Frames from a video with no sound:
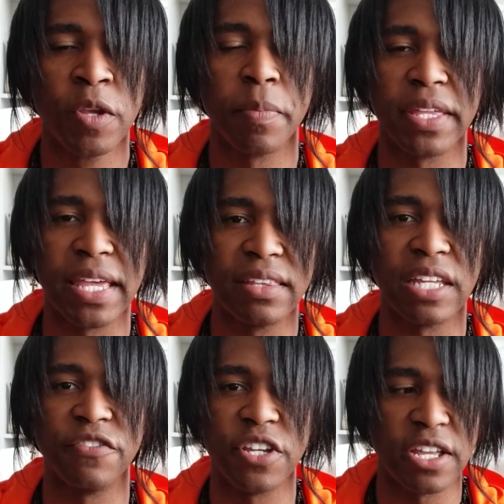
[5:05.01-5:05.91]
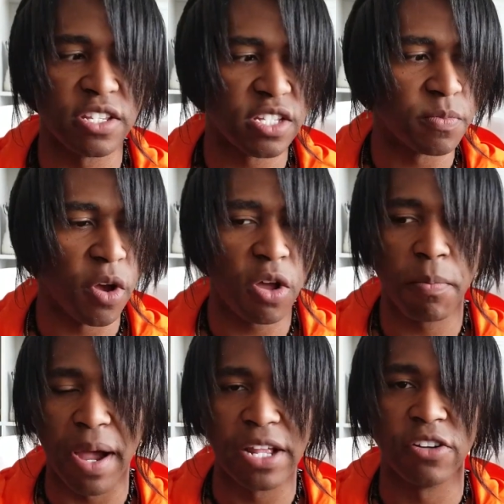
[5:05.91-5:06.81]
but again, they've changed
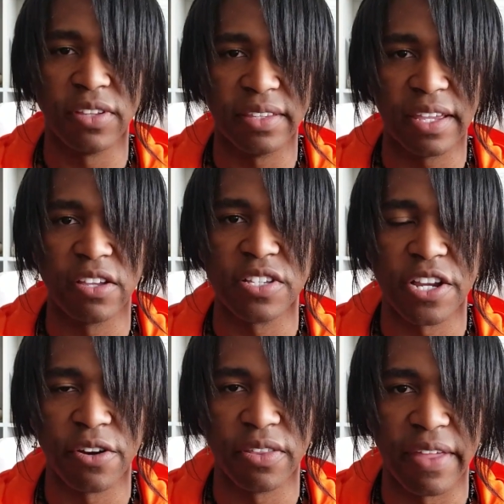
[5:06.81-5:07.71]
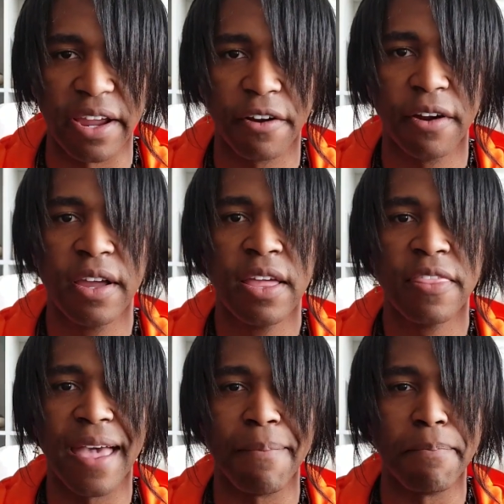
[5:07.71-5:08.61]
small minor details here and there
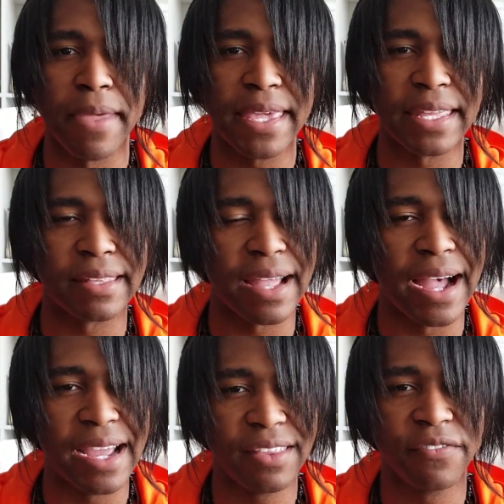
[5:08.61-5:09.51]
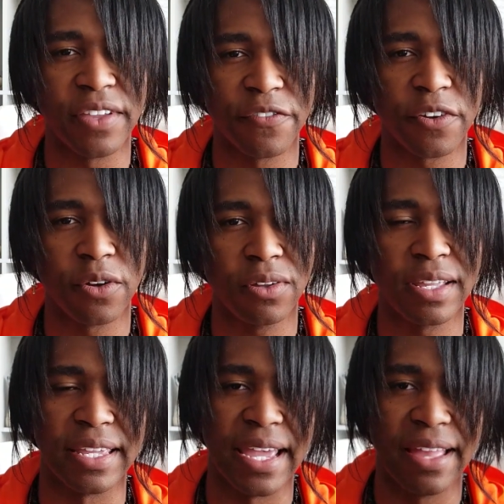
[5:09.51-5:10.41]
that make it kind of difficult,
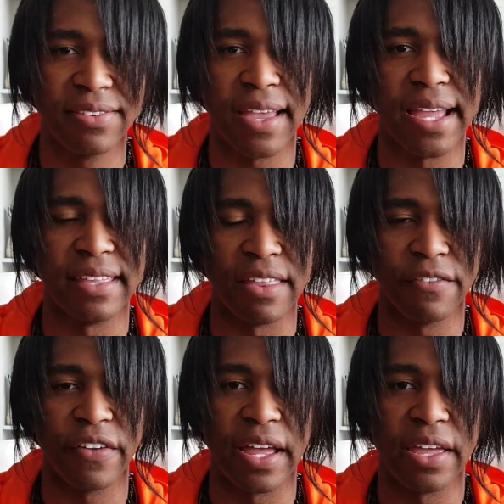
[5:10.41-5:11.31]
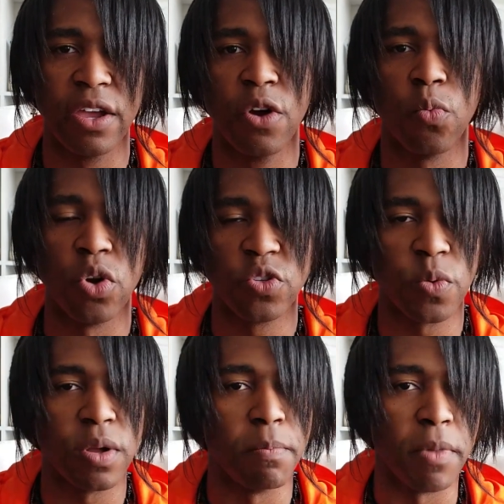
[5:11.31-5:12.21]
again, to identify which
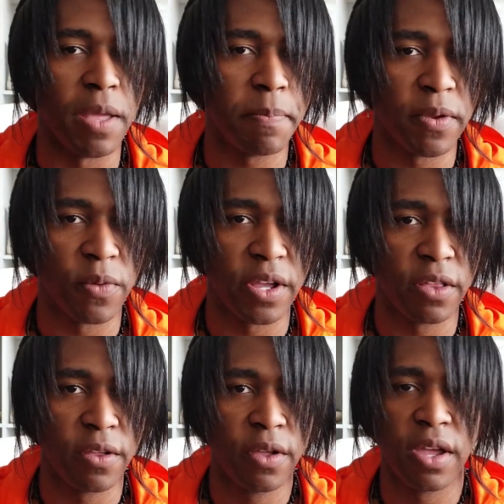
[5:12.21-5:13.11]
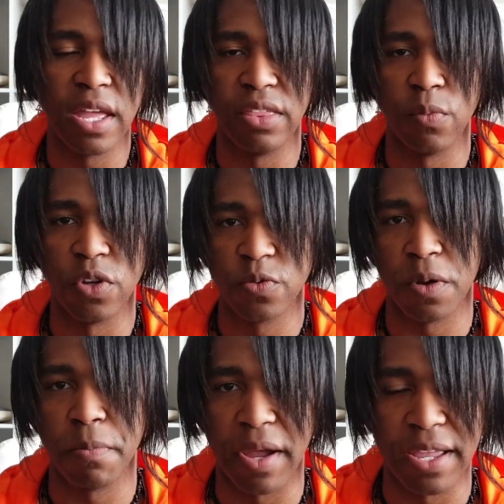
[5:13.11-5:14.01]
one might be real and which
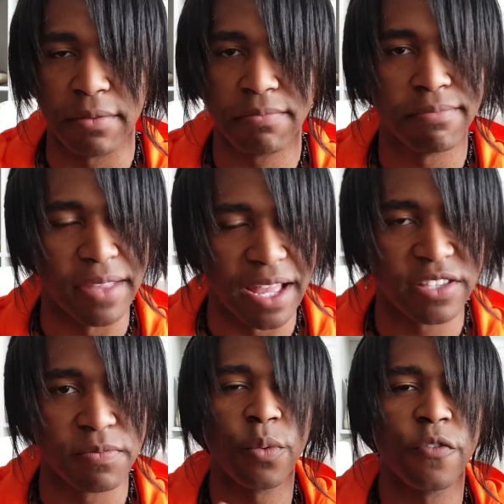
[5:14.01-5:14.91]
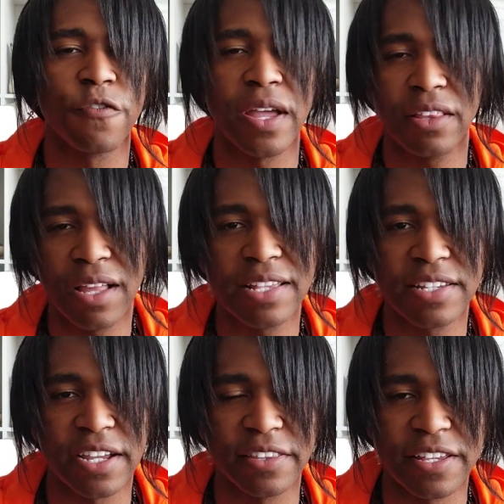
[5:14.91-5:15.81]
one might not.
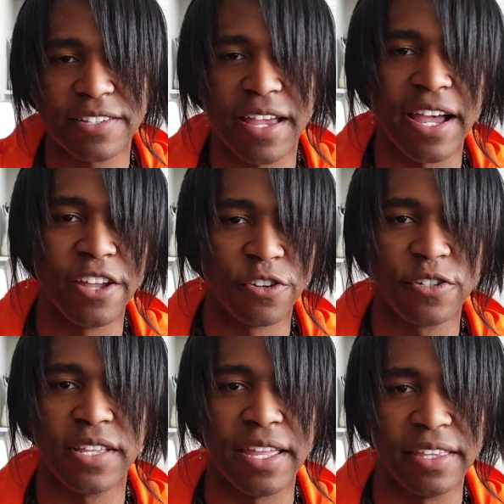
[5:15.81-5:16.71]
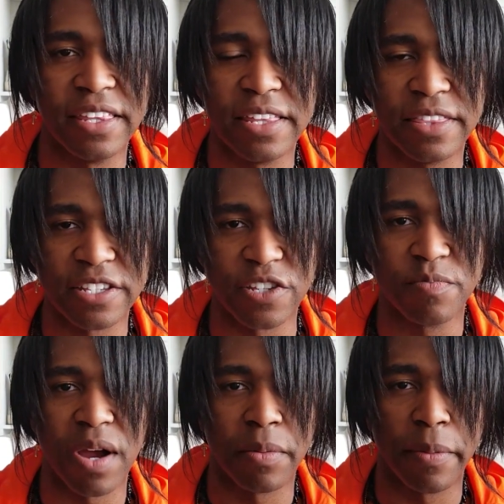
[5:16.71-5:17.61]
Finalizing on this, I understand that this is
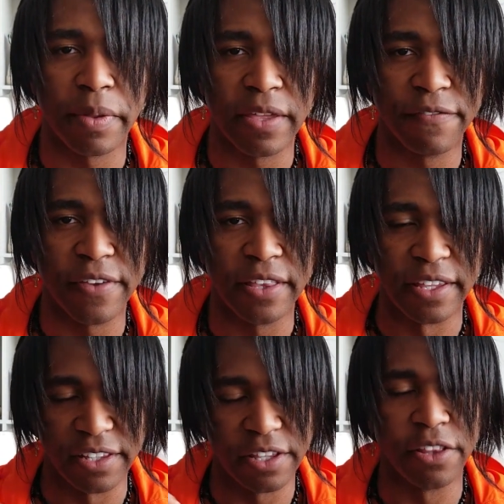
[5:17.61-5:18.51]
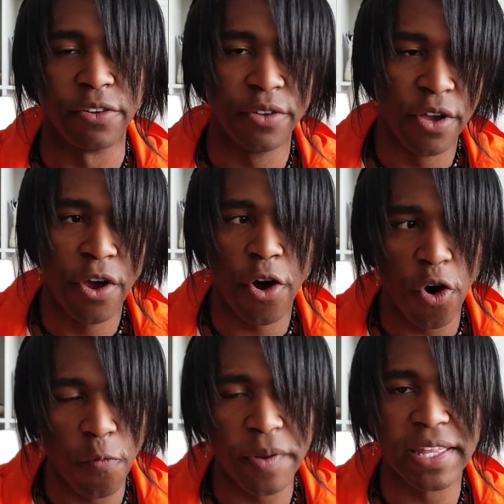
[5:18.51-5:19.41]
probably feeling a little
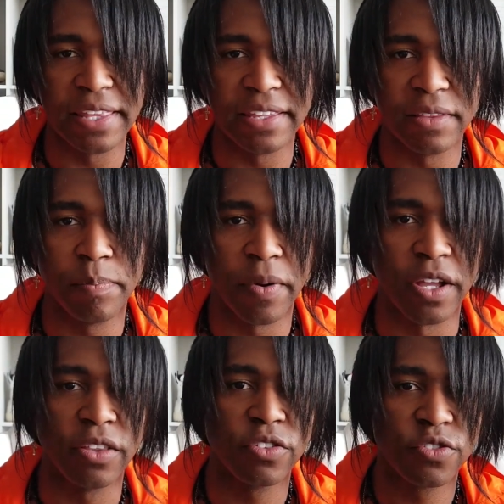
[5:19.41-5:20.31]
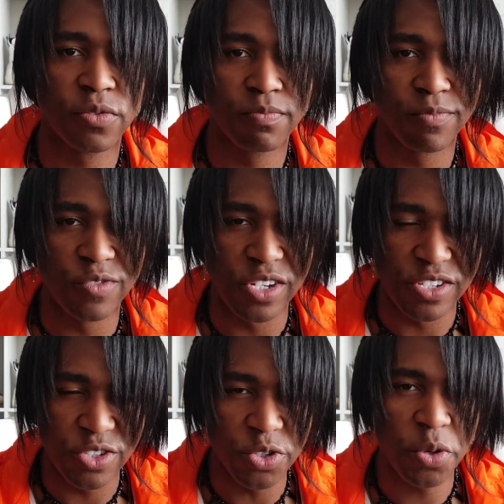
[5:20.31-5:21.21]
open-ended, but
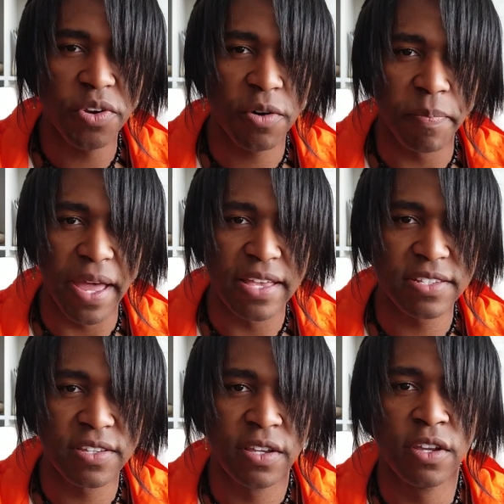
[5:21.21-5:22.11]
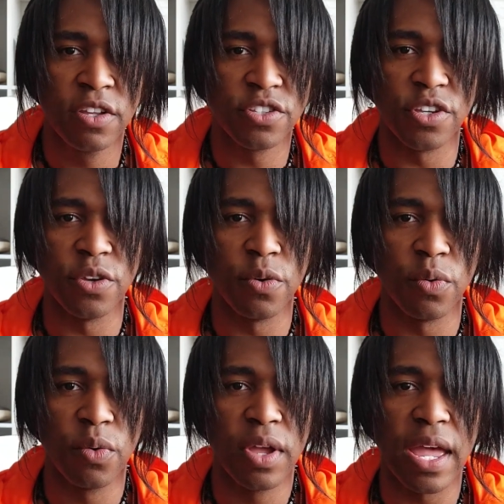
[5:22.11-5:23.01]
just do your best
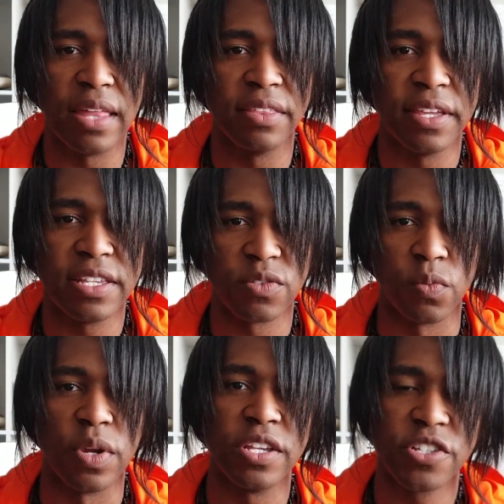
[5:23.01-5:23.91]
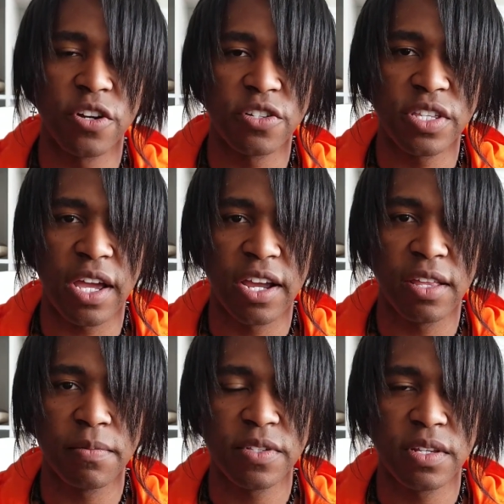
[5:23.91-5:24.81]
to at least research the
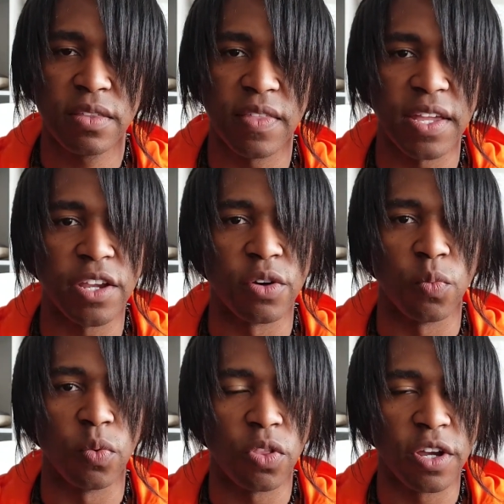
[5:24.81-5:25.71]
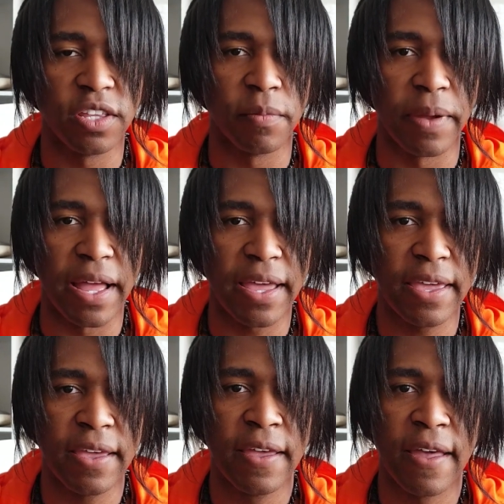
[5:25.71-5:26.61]
items that you're looking to
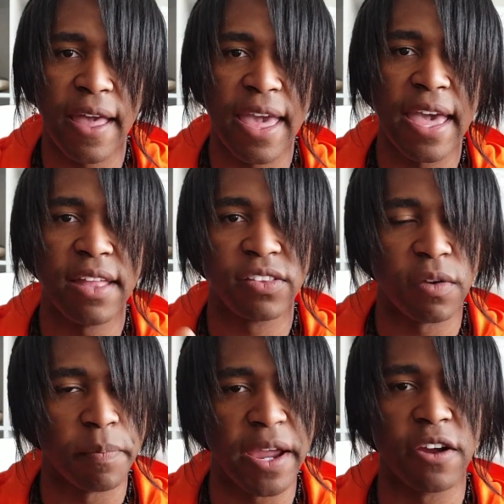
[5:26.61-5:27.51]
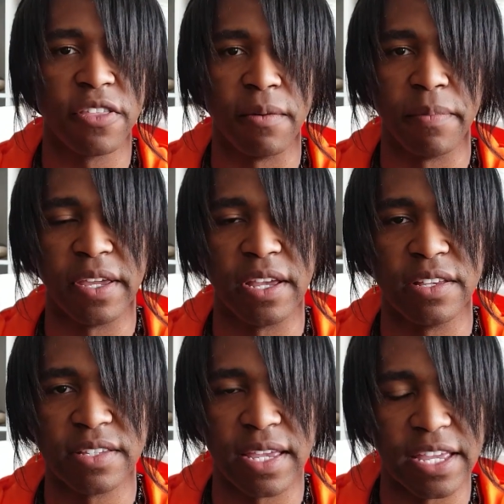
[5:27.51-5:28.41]
buy and compare them,
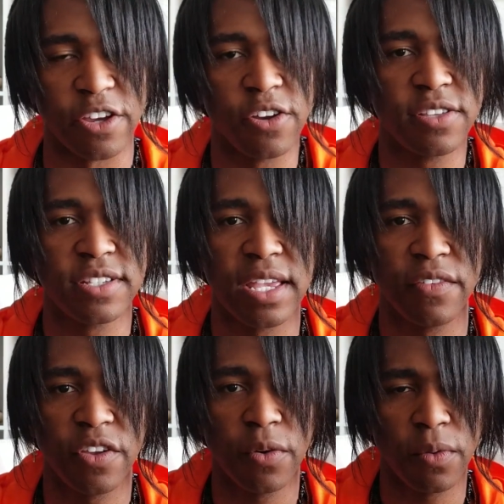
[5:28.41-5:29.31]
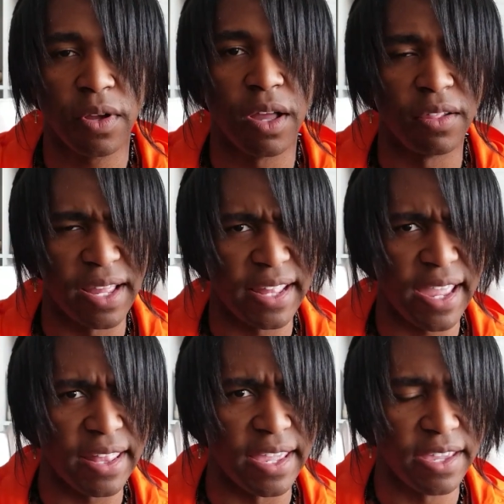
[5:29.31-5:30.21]
because it could save you a lot of
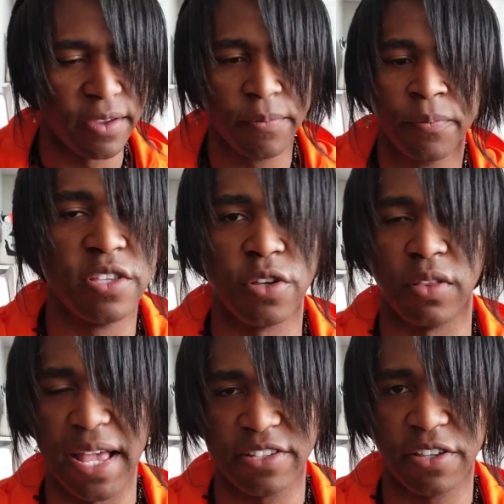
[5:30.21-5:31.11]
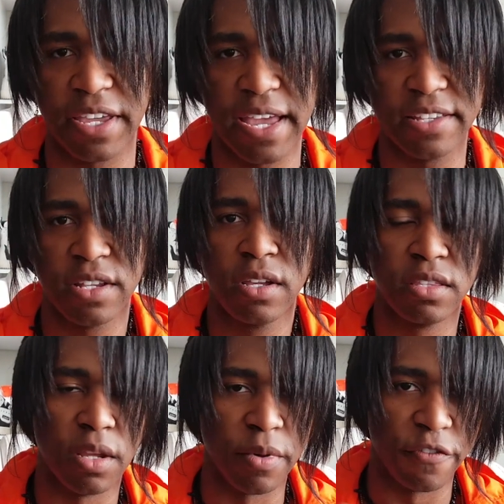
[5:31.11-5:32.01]
headache. So lastly, guys,
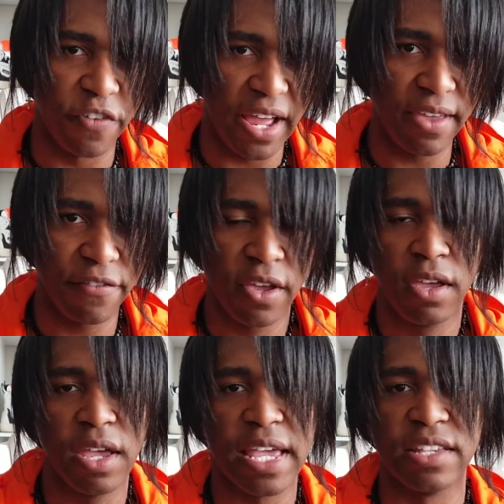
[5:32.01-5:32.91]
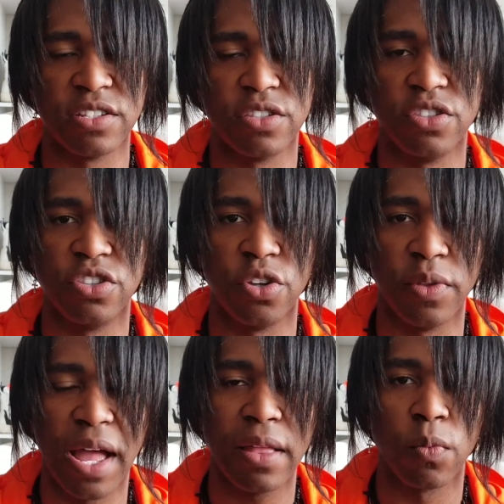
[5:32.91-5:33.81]
number 5 is do
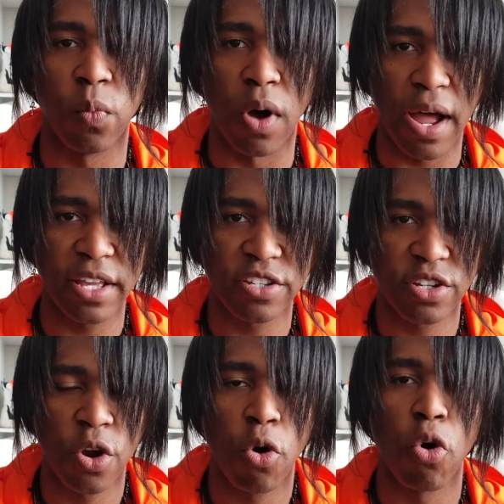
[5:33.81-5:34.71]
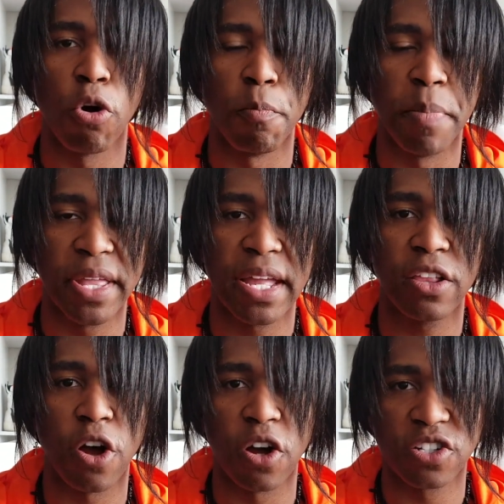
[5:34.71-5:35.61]
not watch or bid on
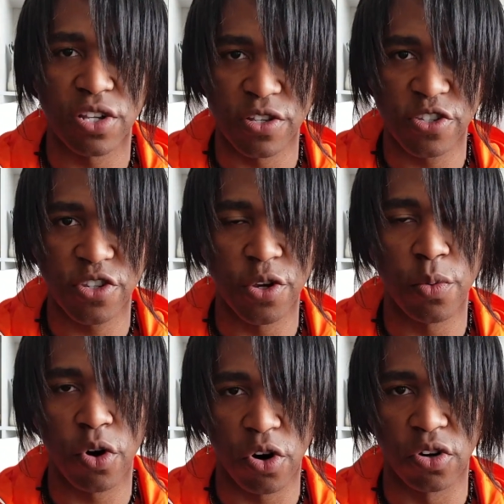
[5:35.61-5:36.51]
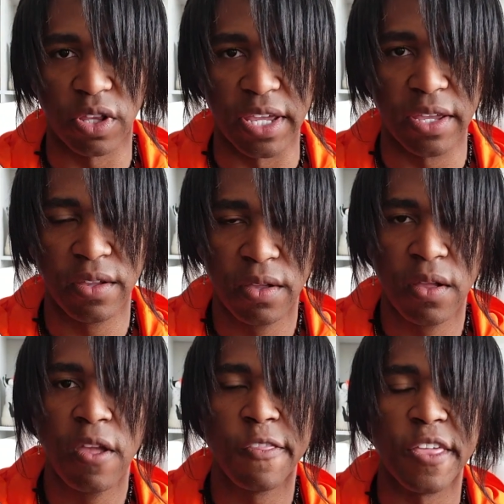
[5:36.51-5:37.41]
auctions too early.
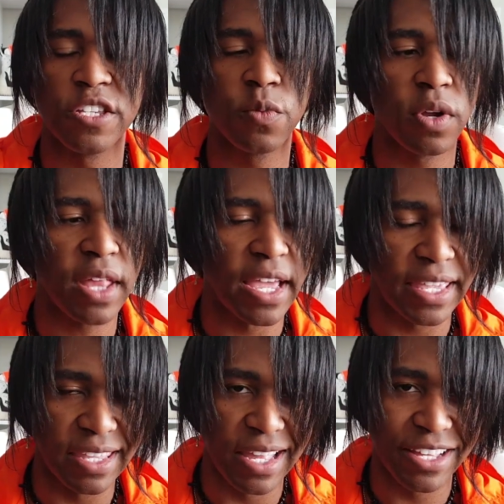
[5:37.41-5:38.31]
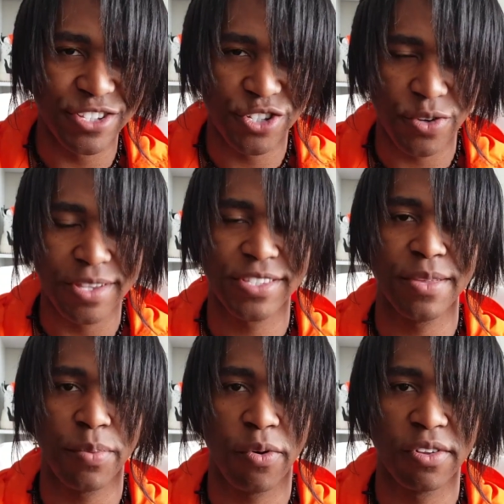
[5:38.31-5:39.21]
This one I cannot stress the
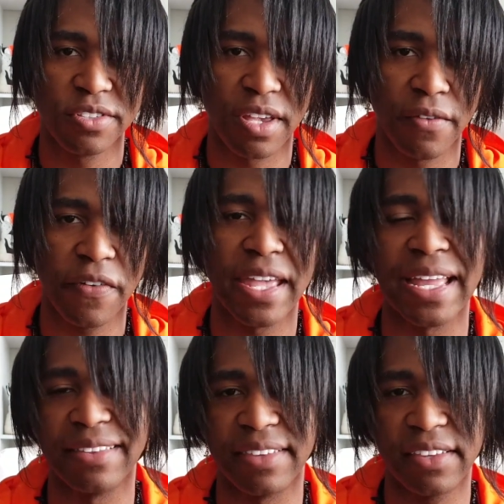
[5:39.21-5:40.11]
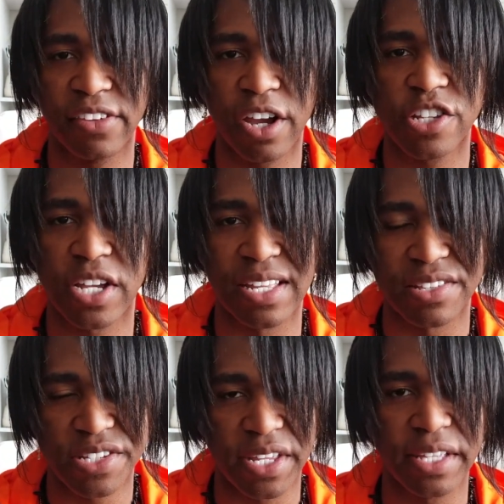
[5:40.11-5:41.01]
importance of, and I did touch on it
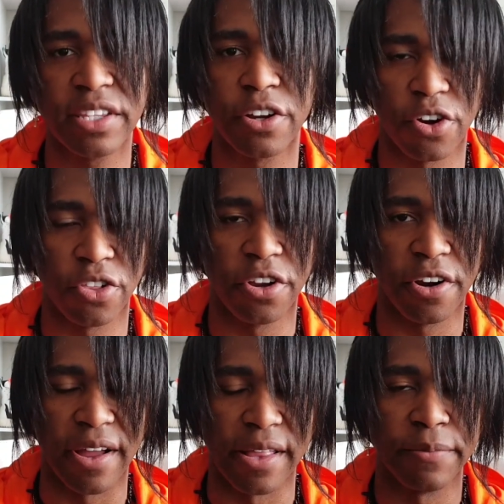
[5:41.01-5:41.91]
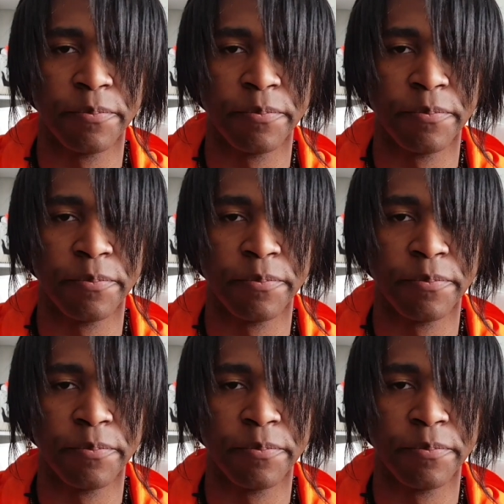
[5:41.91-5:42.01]
slightly earlier on.